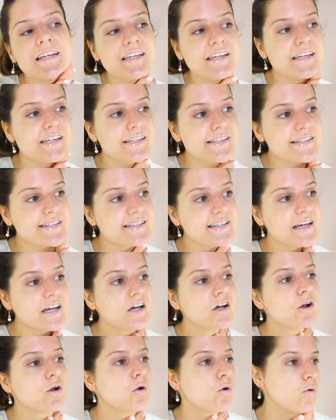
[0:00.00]
is
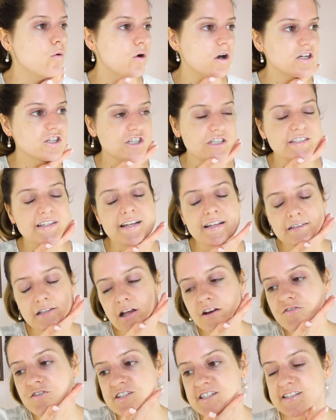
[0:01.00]
gorgeous. I
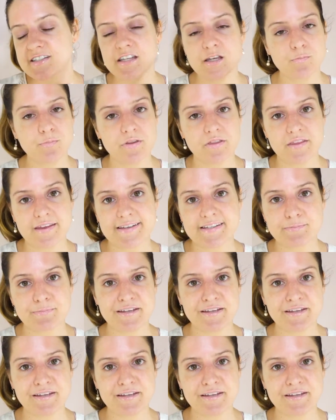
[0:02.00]
love to sleep in this.